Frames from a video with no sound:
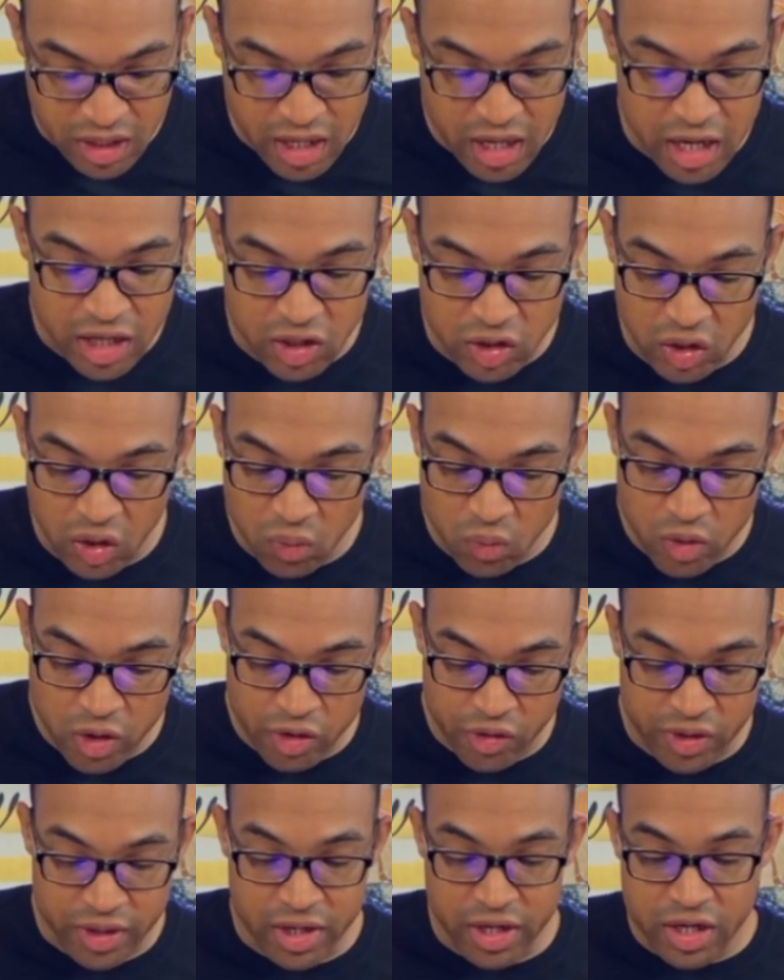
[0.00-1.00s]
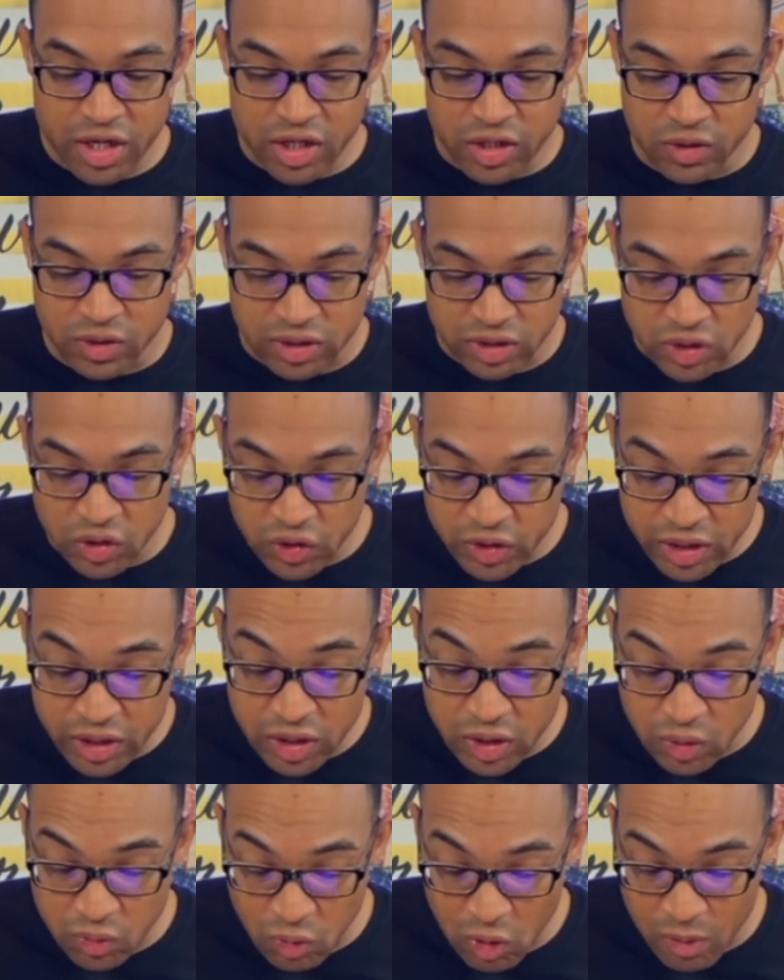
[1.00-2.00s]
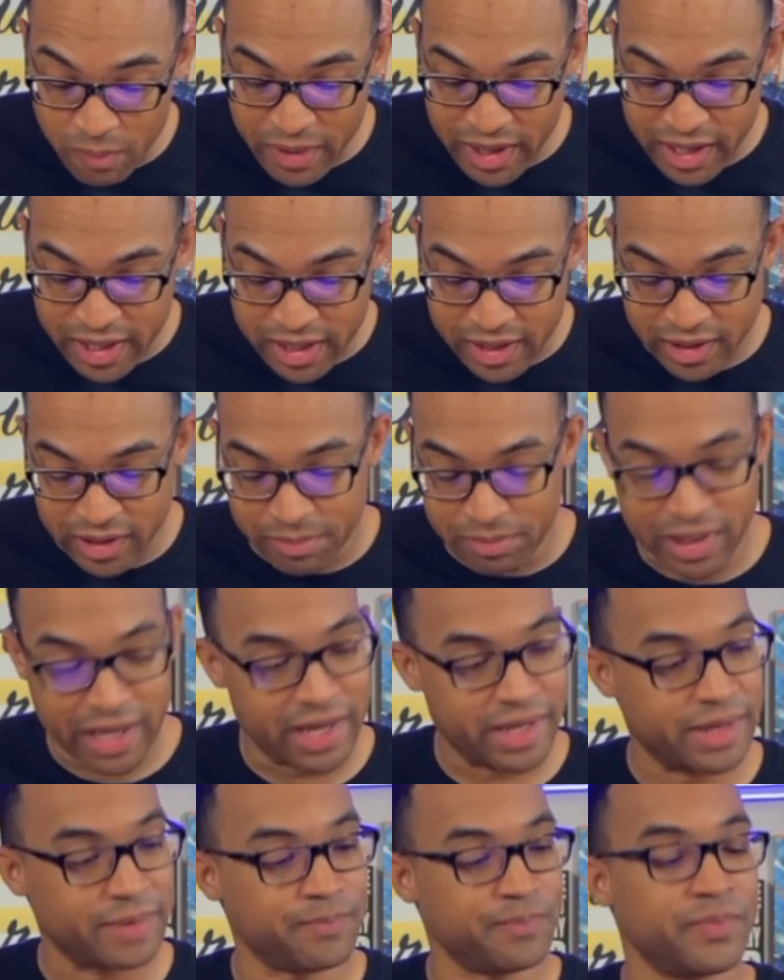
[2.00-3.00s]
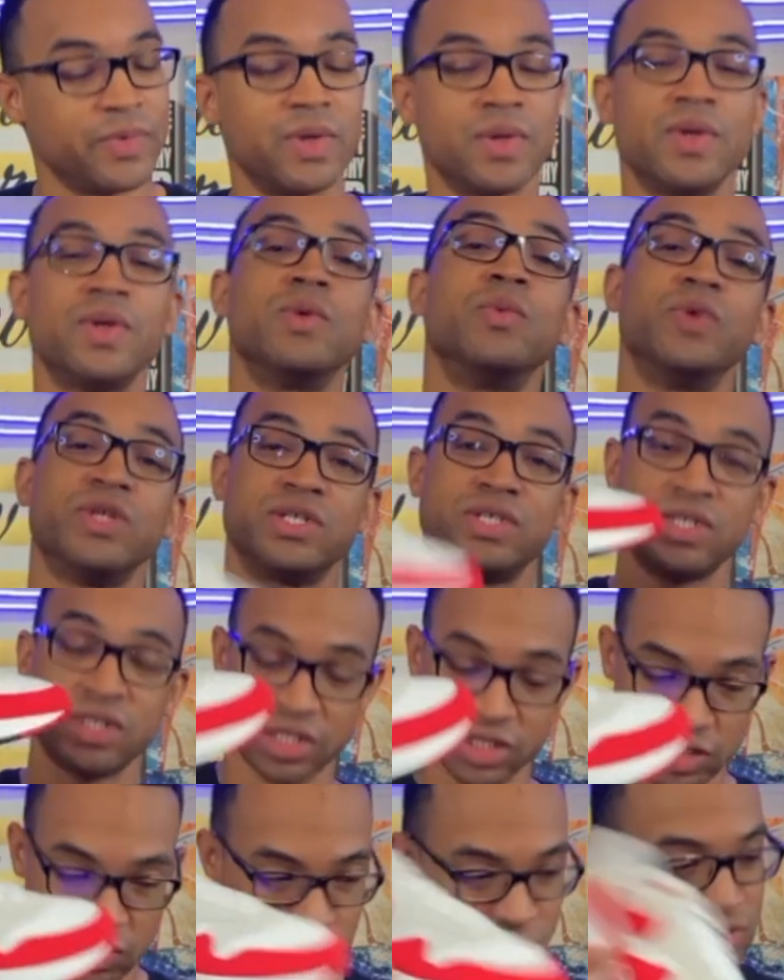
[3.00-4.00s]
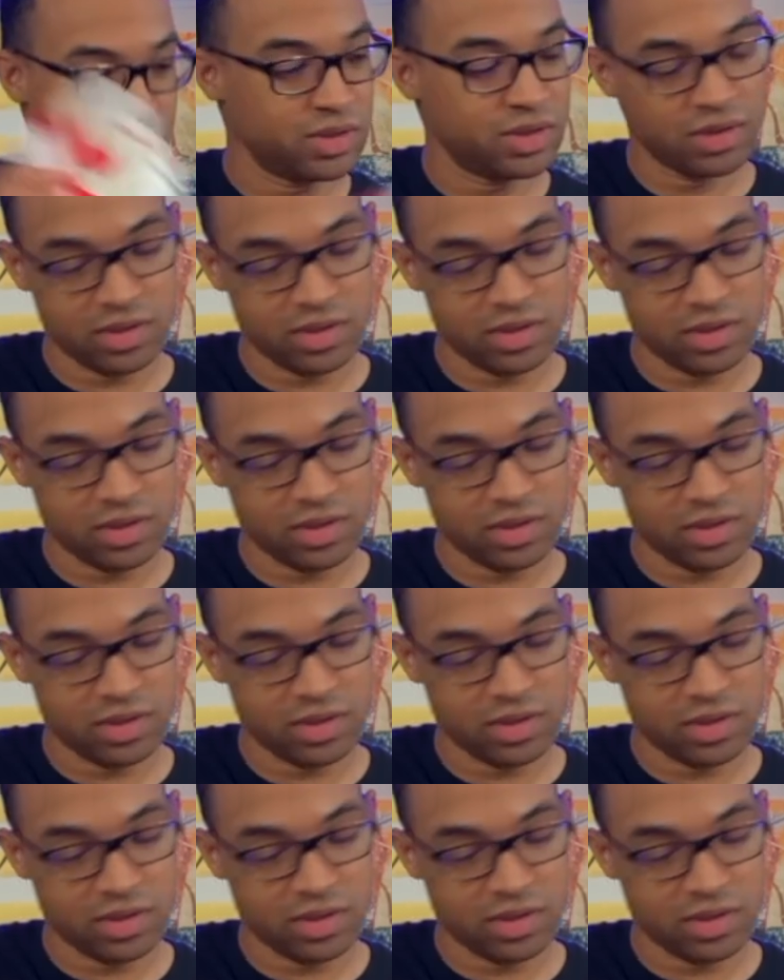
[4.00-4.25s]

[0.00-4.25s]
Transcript: And don't worry, you still get the throwback color blocking, which is this one.